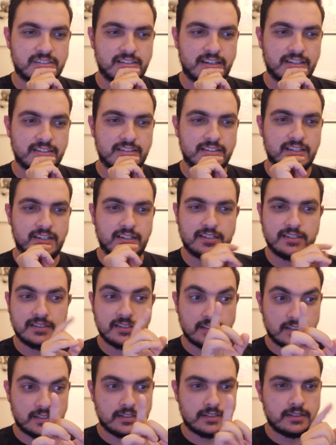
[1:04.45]
And
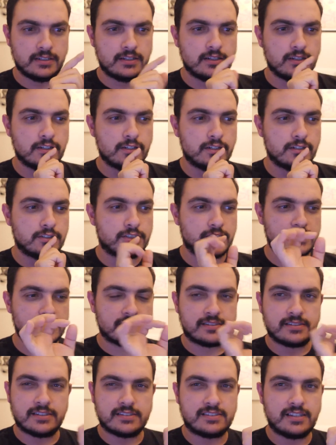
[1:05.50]
just
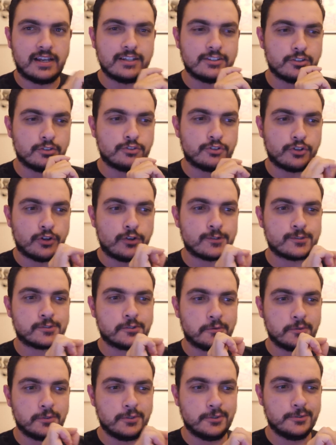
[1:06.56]
as a side note, you can
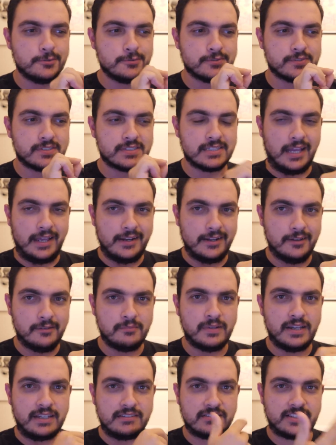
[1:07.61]
also use
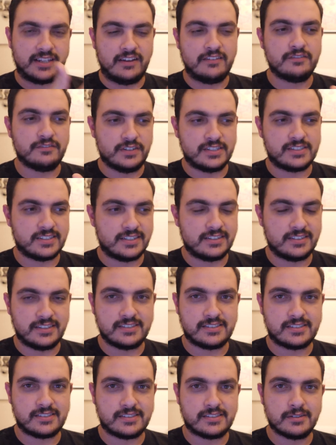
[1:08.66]
denim and canvas and
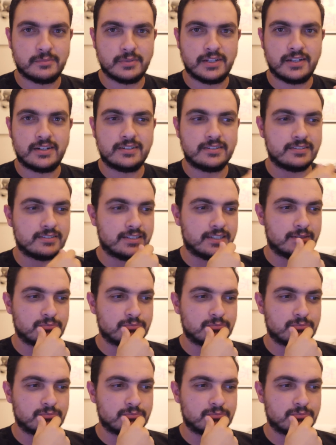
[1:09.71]
these similar